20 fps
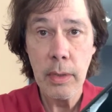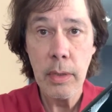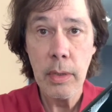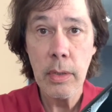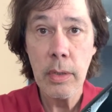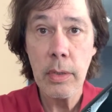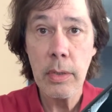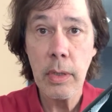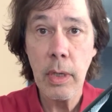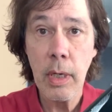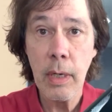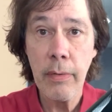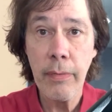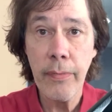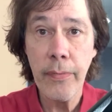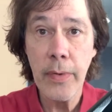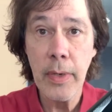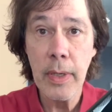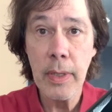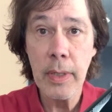soft
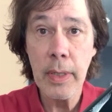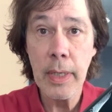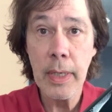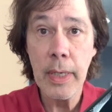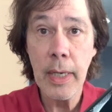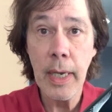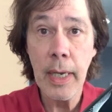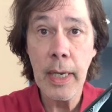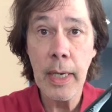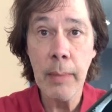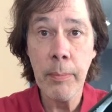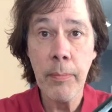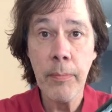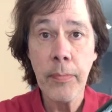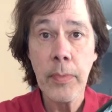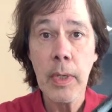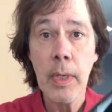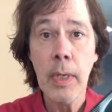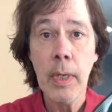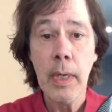feeling game.
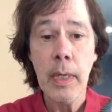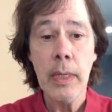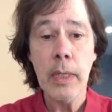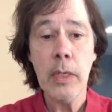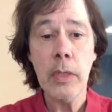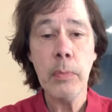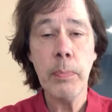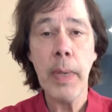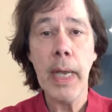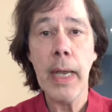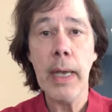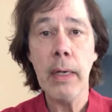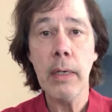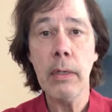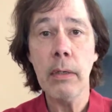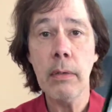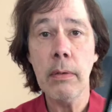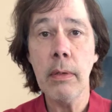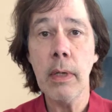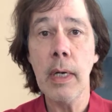This
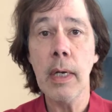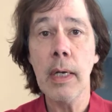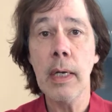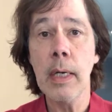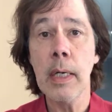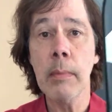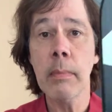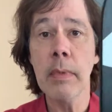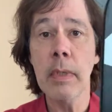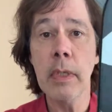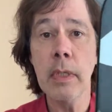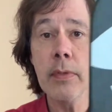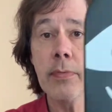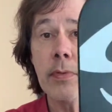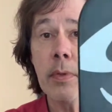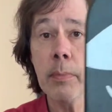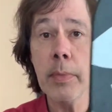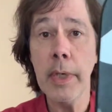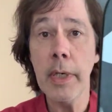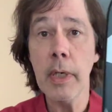paddle is
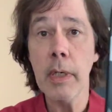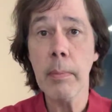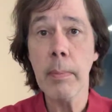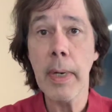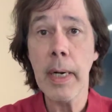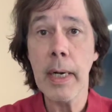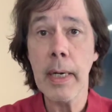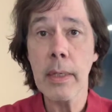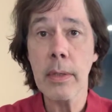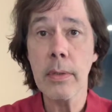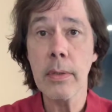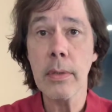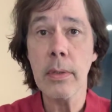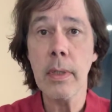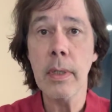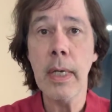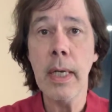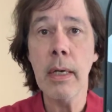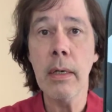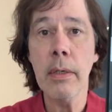from
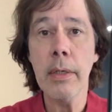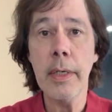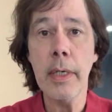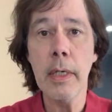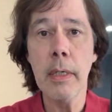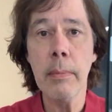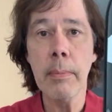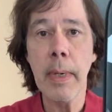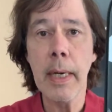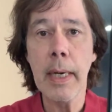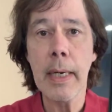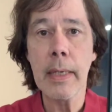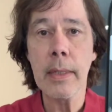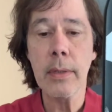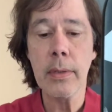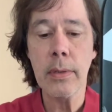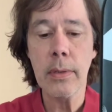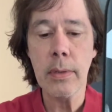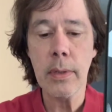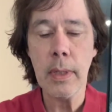Gearbox. Now
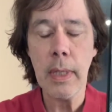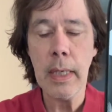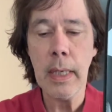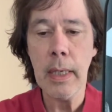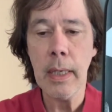Gearbox